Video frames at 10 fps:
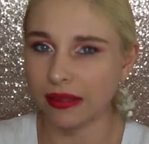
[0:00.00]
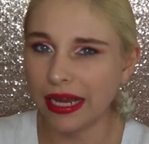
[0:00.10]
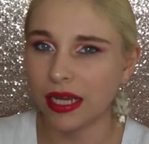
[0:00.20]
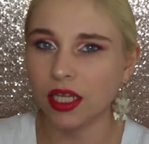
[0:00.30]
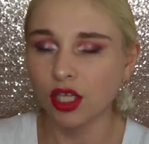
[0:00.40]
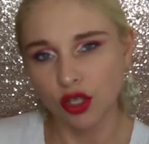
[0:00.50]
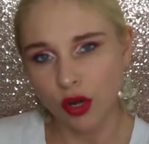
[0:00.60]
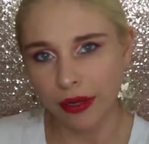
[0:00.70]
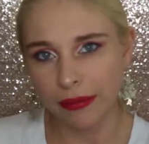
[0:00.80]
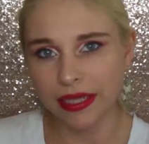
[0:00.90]
thing, you know
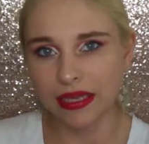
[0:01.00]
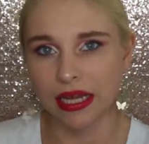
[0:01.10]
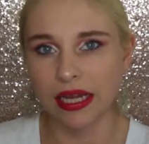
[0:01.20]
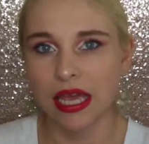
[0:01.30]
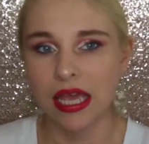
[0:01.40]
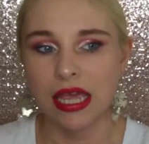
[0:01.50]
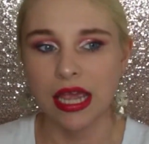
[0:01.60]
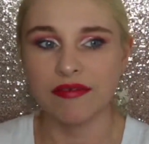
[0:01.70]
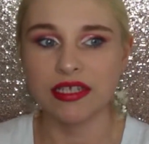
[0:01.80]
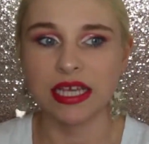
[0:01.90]
what I mean?
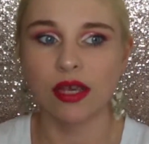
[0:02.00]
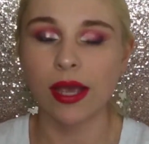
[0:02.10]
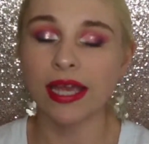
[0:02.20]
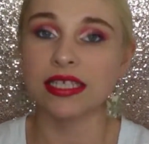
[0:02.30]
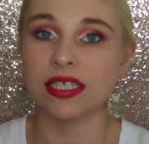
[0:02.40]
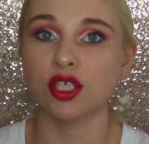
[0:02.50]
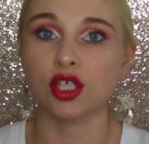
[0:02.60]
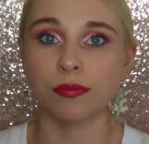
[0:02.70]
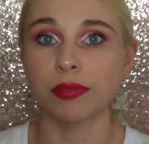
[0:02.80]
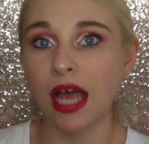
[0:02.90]
If it's okay, this is
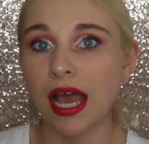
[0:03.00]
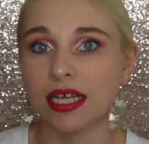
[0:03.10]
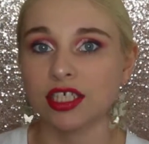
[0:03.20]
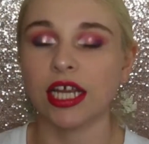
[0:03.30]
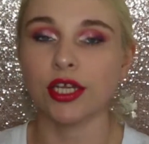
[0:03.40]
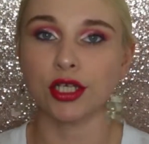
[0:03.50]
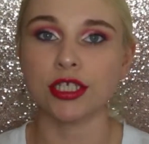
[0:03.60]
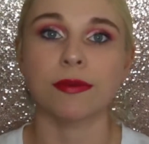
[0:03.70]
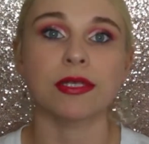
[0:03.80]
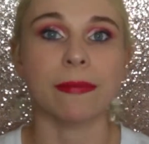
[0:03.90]
your blush and you're
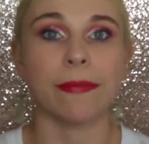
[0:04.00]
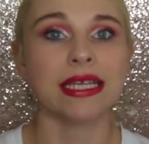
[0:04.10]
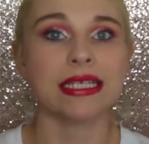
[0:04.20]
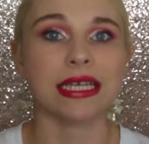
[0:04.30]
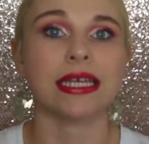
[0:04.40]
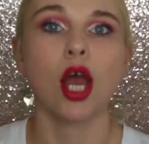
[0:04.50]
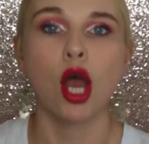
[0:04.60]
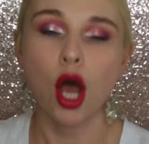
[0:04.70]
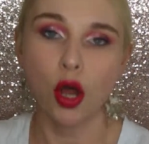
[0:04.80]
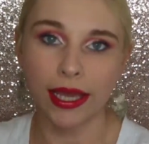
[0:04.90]
supposed to mix it,
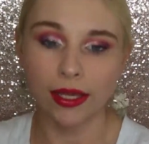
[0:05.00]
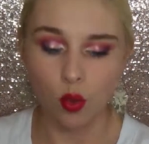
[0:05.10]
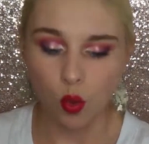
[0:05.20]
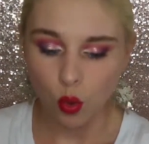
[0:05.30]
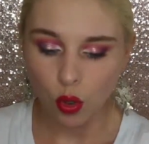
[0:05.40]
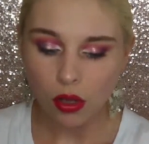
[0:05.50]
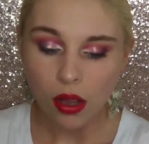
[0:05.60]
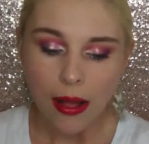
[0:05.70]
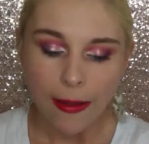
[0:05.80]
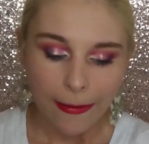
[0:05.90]
okay, cool.
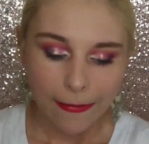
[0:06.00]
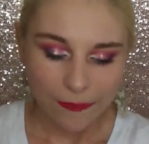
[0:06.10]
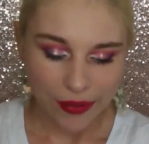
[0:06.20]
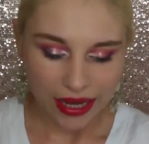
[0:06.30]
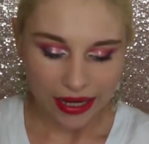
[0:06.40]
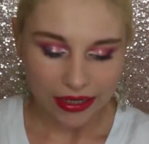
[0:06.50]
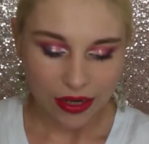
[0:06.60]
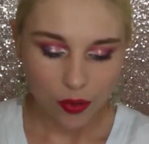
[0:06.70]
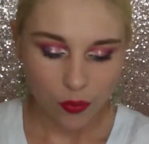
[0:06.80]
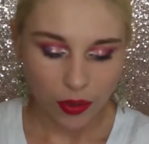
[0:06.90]
But
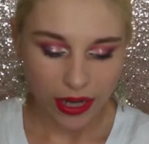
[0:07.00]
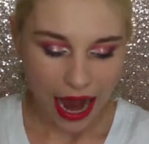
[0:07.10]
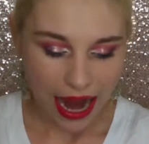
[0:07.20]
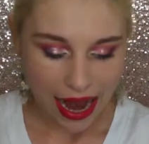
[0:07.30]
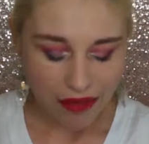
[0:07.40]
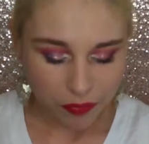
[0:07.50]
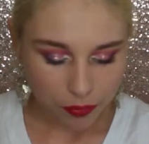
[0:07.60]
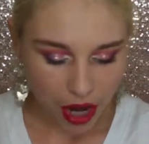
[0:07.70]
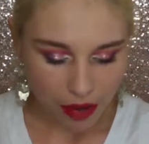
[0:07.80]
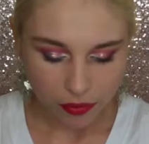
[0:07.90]
what I have a
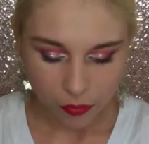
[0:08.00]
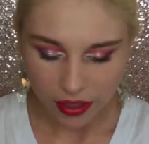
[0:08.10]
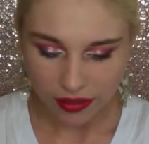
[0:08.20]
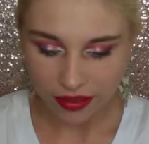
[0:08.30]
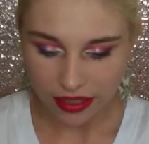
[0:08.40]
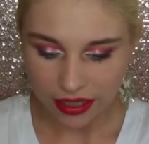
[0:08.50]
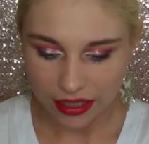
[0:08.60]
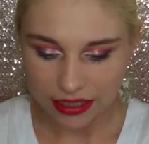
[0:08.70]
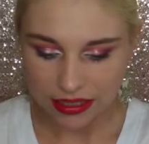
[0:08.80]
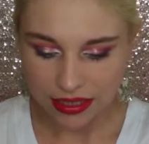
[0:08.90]
problem with
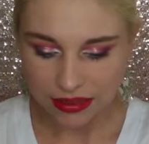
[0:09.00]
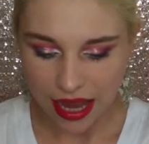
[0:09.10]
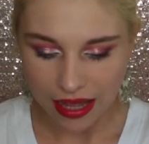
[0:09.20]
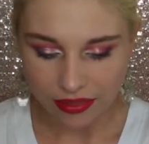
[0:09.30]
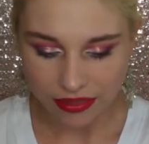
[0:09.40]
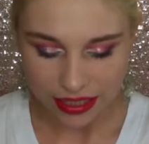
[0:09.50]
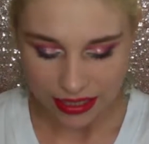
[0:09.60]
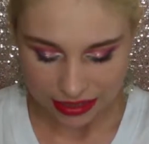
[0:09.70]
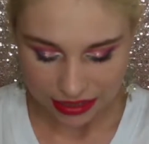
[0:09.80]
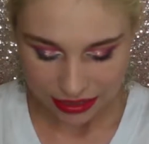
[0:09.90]
is that
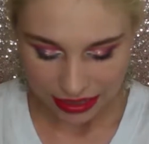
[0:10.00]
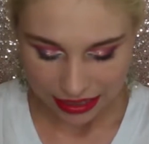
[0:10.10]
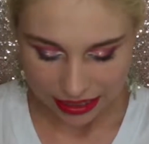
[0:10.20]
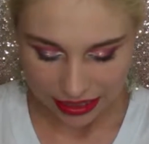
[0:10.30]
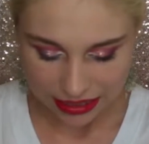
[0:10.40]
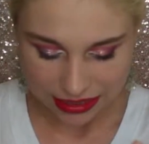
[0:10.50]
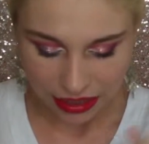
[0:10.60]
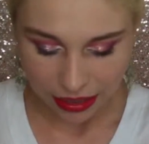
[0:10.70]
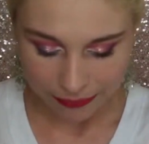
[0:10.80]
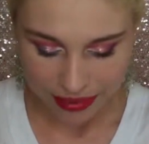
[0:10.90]
this is
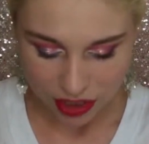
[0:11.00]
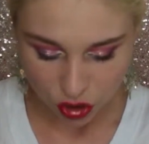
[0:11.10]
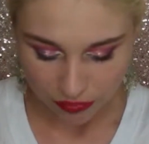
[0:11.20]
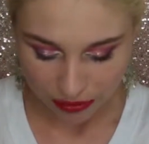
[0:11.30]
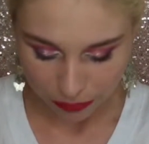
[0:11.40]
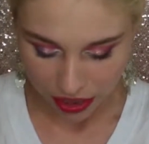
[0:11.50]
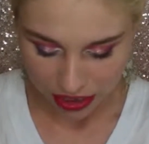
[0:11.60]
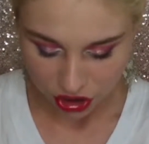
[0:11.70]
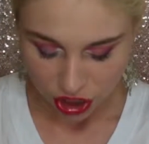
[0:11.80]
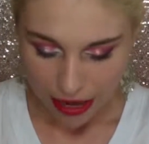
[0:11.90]
claiming to be a
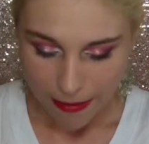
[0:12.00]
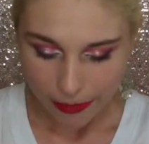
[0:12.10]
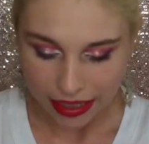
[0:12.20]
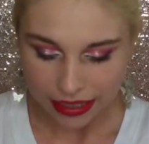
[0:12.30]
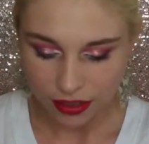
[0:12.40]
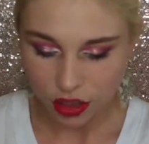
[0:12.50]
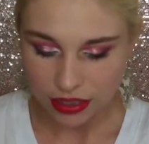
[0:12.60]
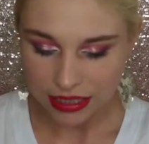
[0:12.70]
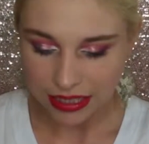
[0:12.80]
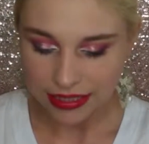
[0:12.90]
blush, but it
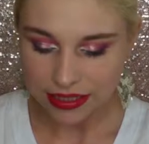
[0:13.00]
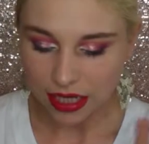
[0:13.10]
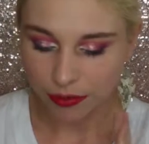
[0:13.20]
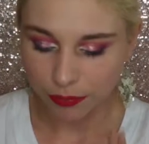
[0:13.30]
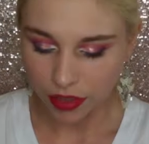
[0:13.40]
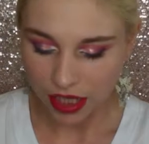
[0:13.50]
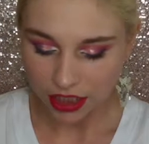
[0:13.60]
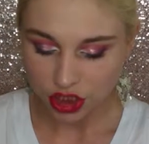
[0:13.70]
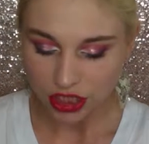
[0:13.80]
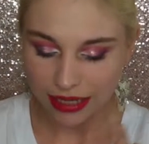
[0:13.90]
looks like it's got a
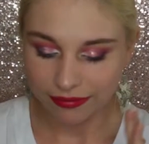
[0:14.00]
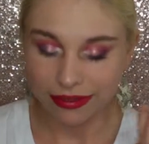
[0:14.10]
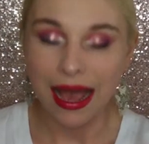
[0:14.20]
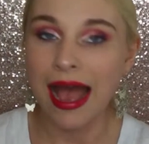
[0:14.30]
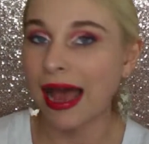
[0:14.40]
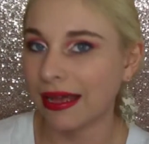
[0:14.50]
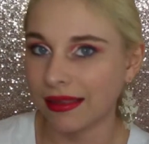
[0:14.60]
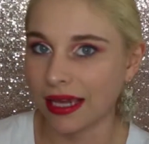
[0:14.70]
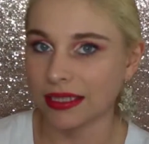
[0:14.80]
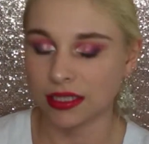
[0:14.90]
blush and then a
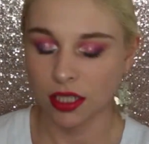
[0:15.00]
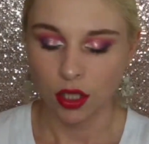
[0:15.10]
highlight.